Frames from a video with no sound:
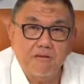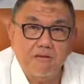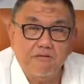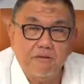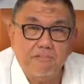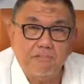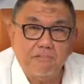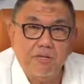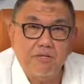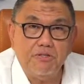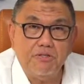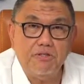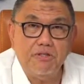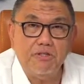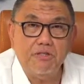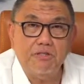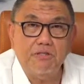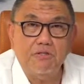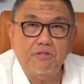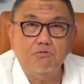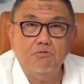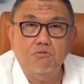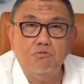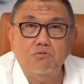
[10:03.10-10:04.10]
of the
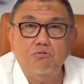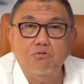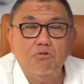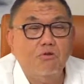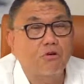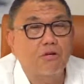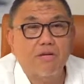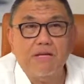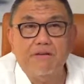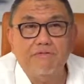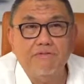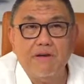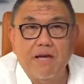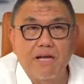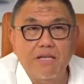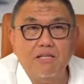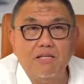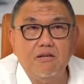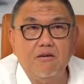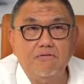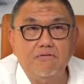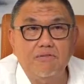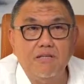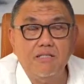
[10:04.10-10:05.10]
patients do not have any
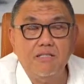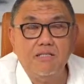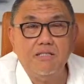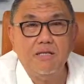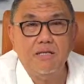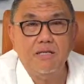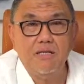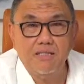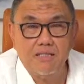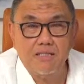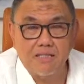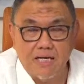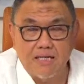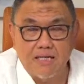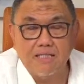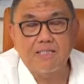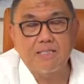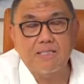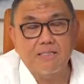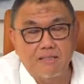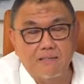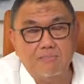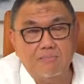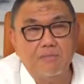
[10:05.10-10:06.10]
of these signs
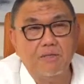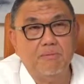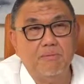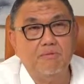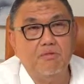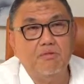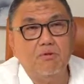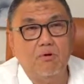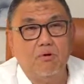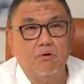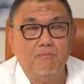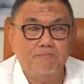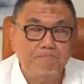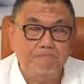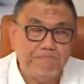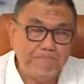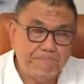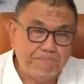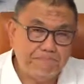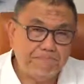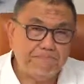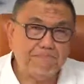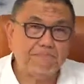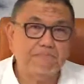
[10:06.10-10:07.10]
and symptoms. So
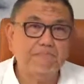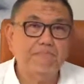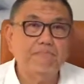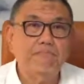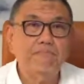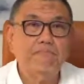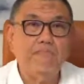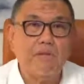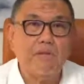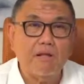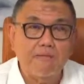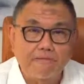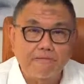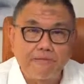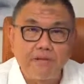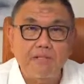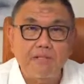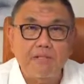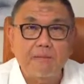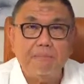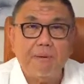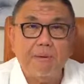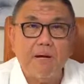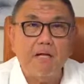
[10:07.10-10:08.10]
feel
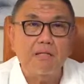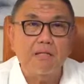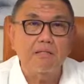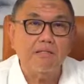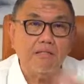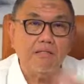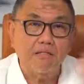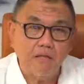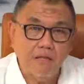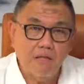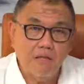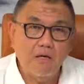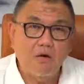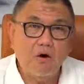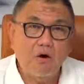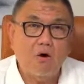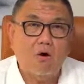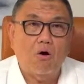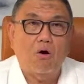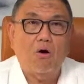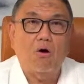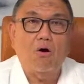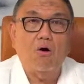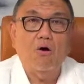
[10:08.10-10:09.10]
the pulse,
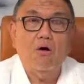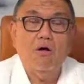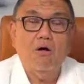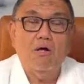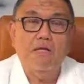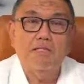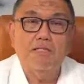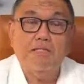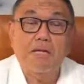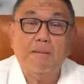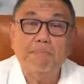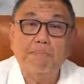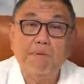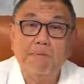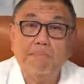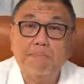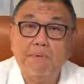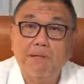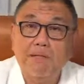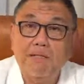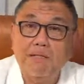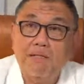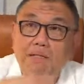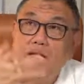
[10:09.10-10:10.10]
or some
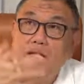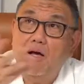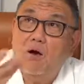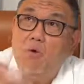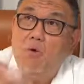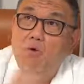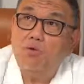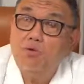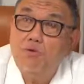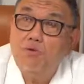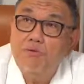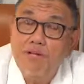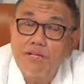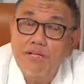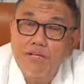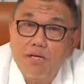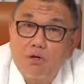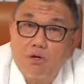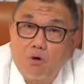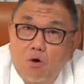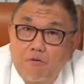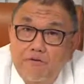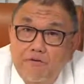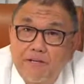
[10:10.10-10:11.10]
people during the
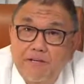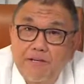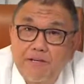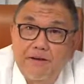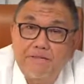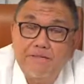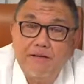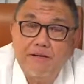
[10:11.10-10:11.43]
COVID